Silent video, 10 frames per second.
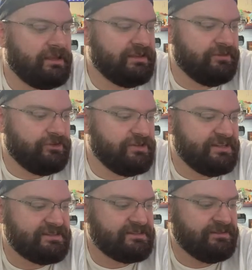If you
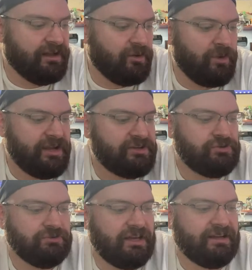need a way
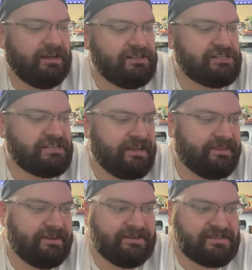to, like, understand
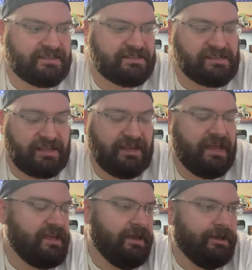Linux and things like
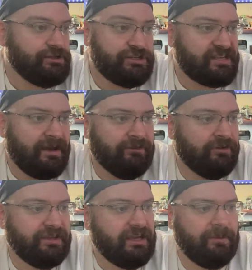that, just have a
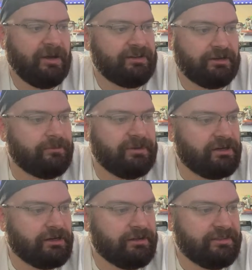VM on your
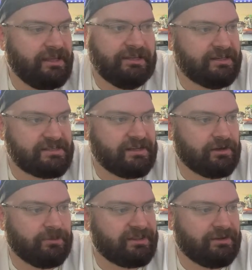computer that you can
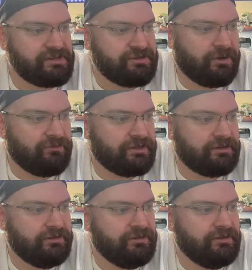tinker with every so often
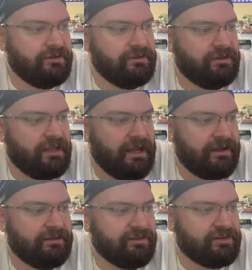
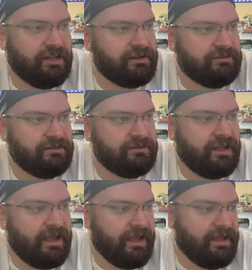and learn on,
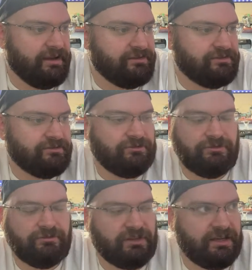and,
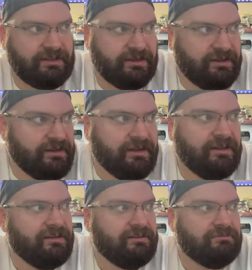like,
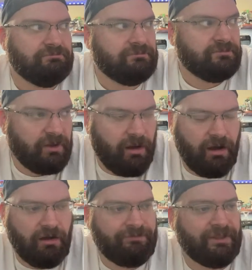
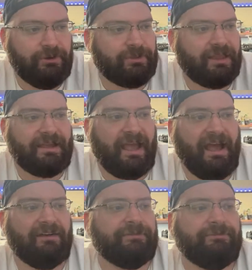offload like
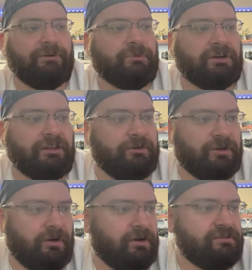half of your workload
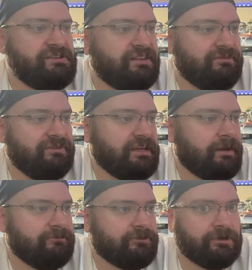onto the
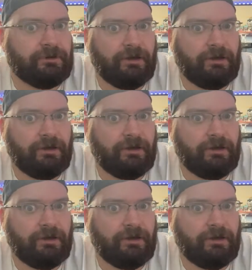VM for